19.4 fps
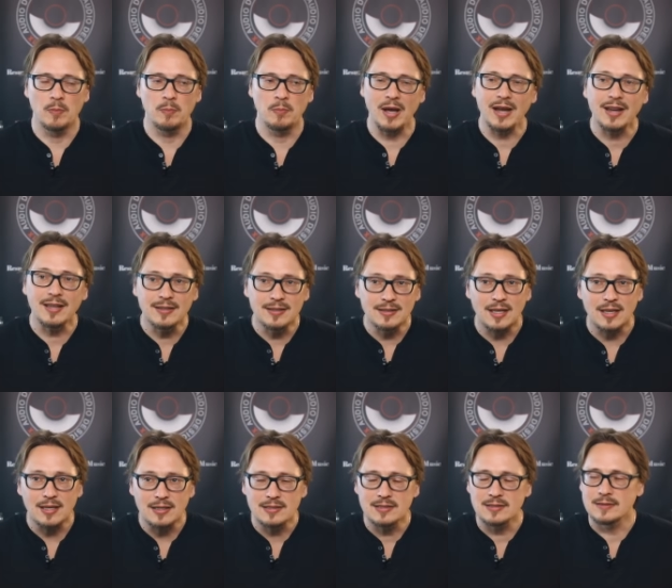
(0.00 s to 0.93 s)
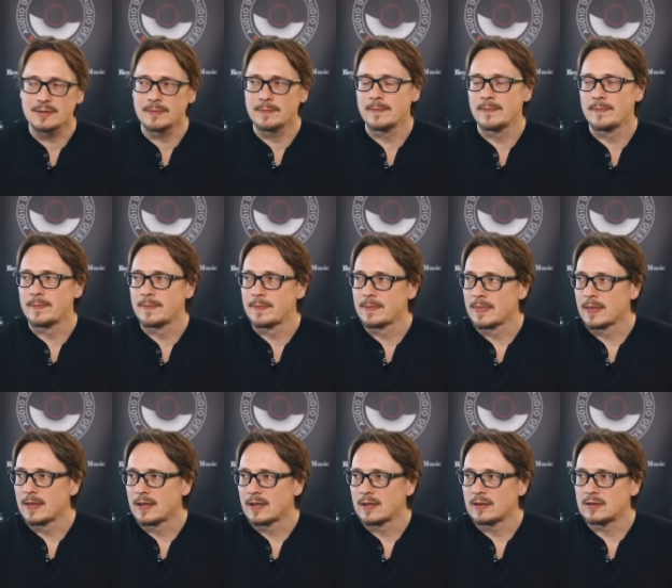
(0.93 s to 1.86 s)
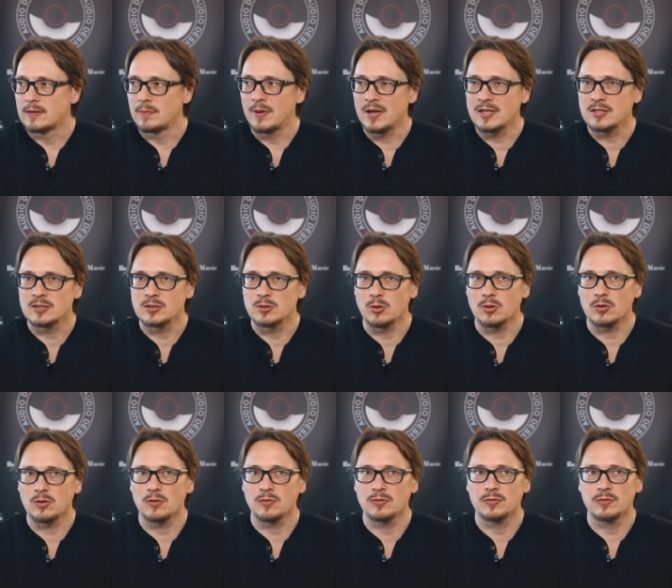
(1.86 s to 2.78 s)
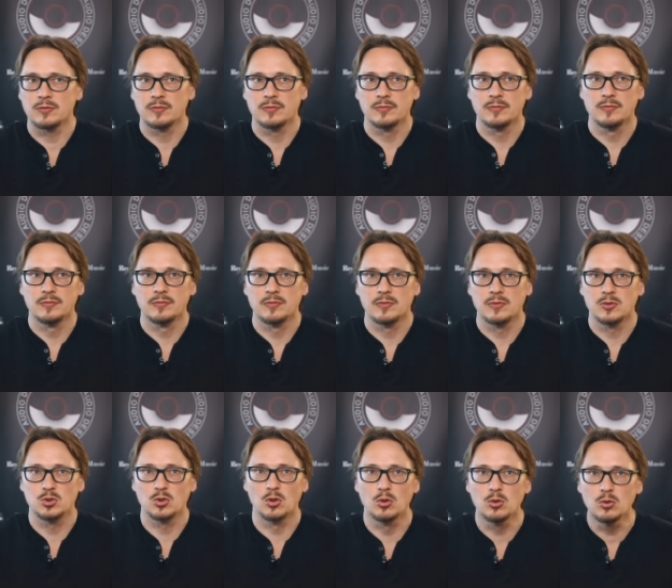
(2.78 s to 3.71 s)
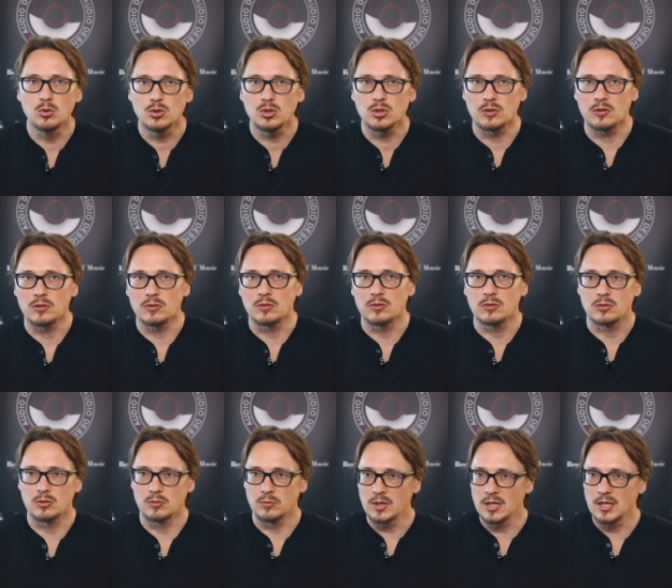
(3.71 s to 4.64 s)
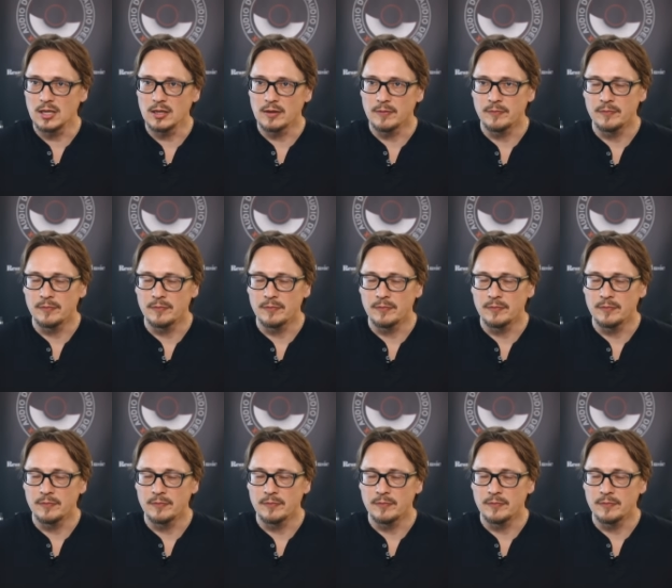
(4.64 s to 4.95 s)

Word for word: back in the days, the best sort of solution to me